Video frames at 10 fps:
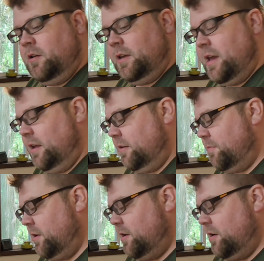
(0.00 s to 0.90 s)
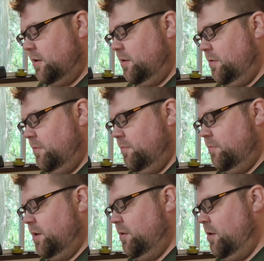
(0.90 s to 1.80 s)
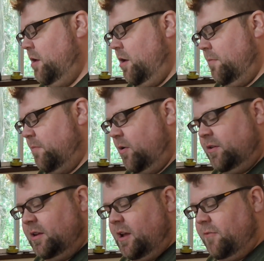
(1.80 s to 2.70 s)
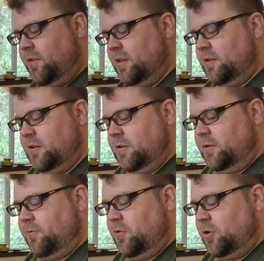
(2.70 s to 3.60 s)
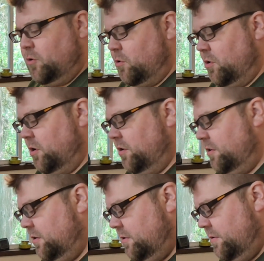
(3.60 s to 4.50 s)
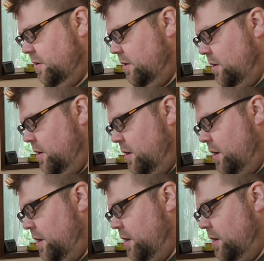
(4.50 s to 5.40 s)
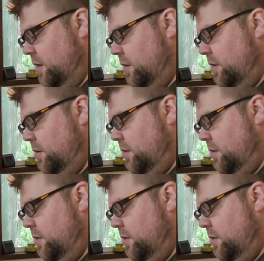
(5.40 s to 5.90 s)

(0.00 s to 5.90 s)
case, but mostly I feel it's for the corners, and